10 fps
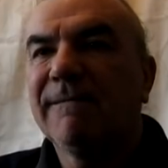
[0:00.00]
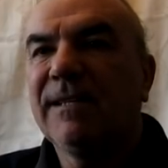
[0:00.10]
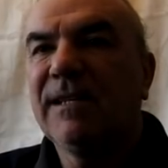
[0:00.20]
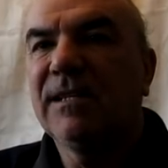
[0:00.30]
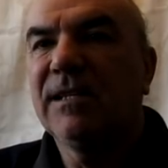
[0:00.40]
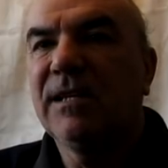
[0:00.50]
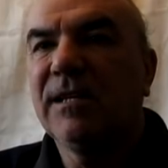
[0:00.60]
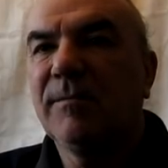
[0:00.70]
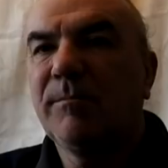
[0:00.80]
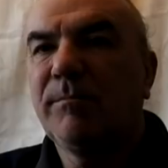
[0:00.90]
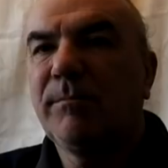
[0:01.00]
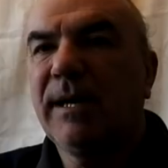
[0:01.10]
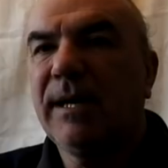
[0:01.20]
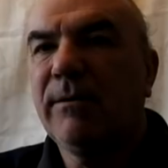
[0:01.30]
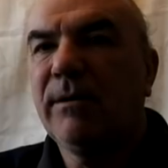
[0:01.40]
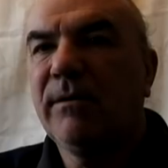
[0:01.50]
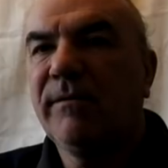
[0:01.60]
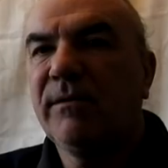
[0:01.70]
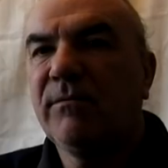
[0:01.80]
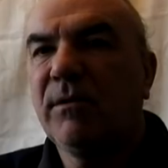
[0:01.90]
Tina Turner, the power
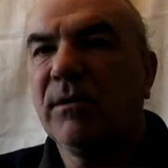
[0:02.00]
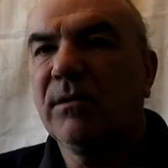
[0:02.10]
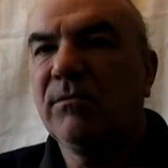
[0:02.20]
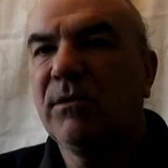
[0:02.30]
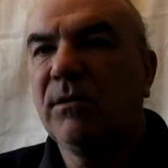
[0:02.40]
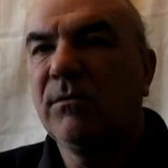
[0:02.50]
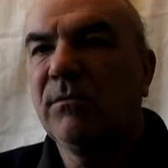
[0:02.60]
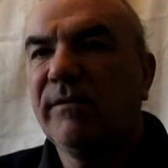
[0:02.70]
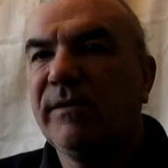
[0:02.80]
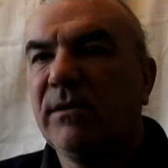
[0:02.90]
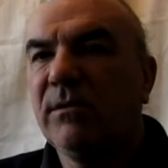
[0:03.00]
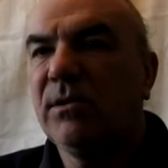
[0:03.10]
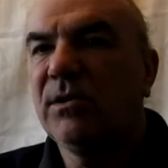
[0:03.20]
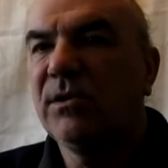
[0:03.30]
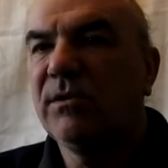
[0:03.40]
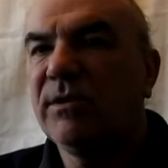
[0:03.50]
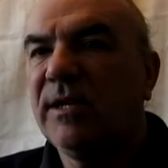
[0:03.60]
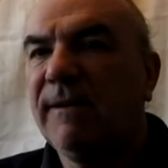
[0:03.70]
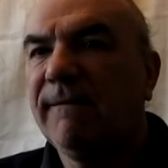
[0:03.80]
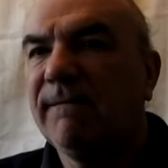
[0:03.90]
of a rock and roll revolutionary.